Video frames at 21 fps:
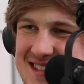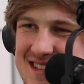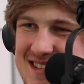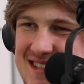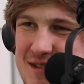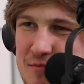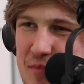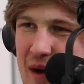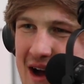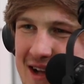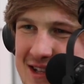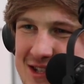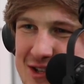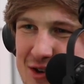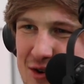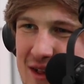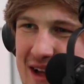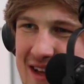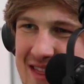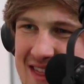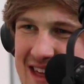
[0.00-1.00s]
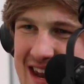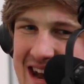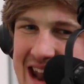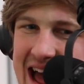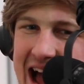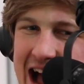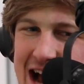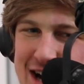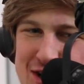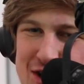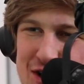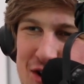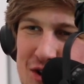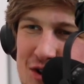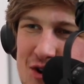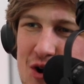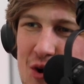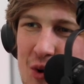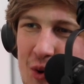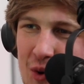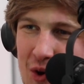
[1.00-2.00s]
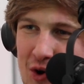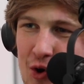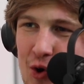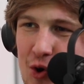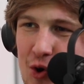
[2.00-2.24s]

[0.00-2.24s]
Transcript: sponsor like the national cornhole